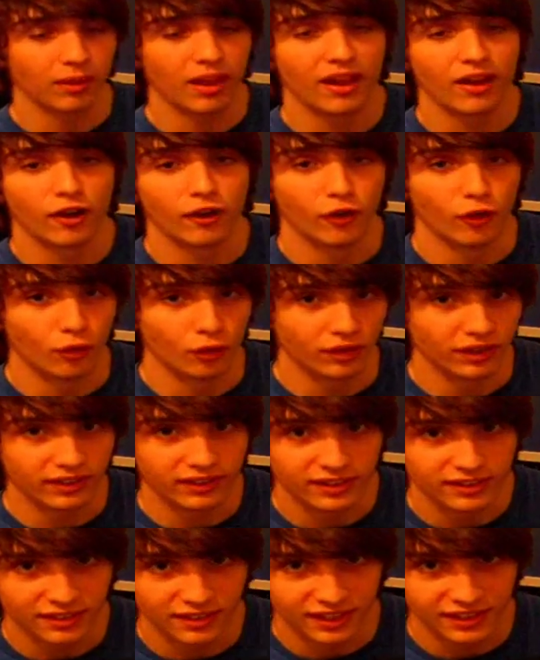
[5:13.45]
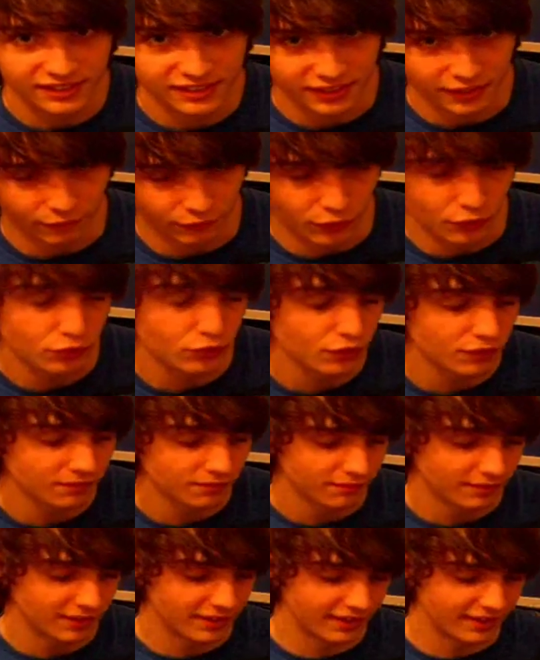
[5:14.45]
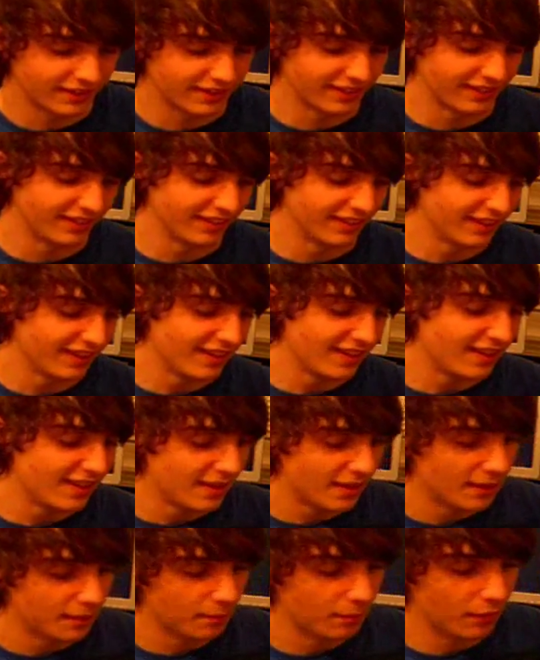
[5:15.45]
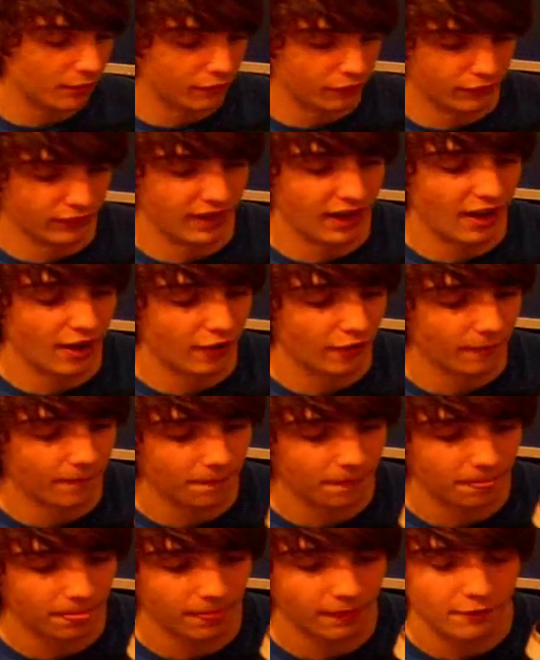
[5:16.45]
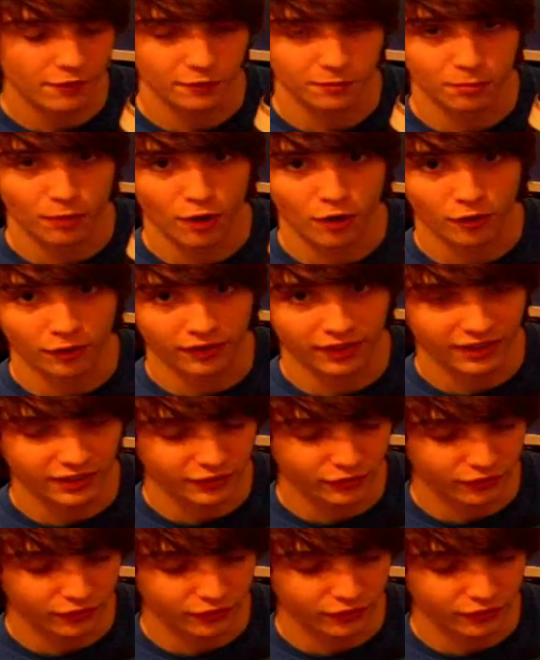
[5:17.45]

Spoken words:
plan on owning this lens in the future, but for now, just borrowing it